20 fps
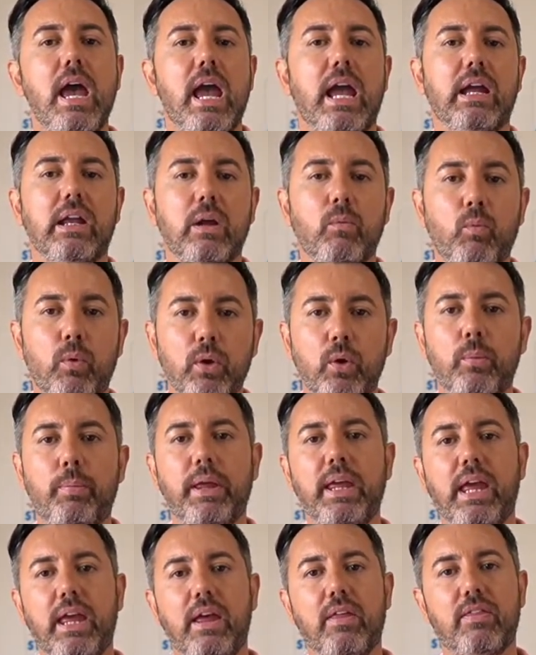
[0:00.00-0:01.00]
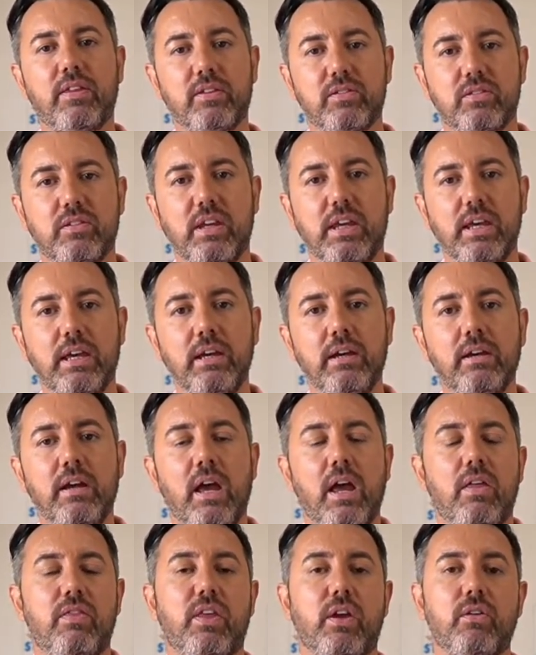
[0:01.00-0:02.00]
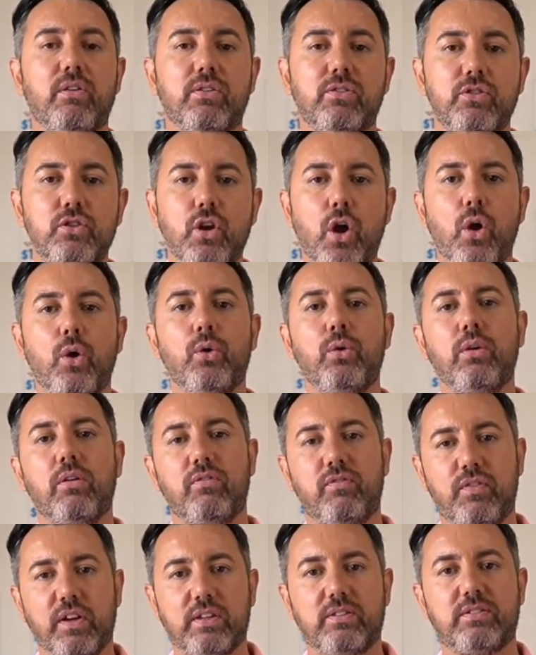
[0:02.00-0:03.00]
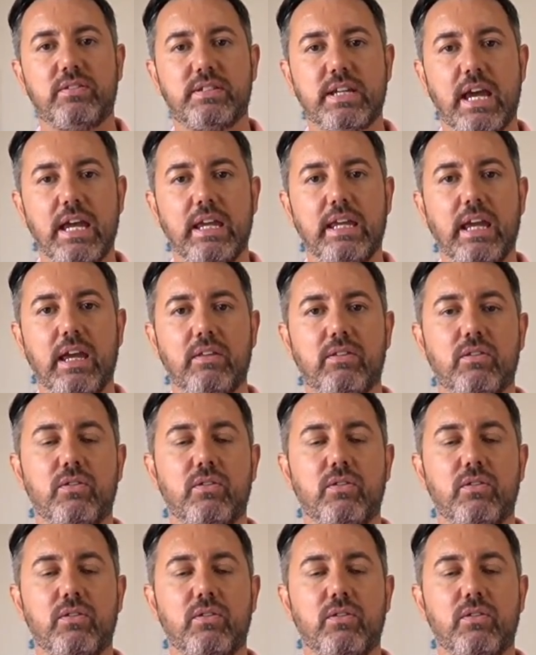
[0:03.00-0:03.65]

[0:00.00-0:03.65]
It will be here this year. There is no fixed date yet.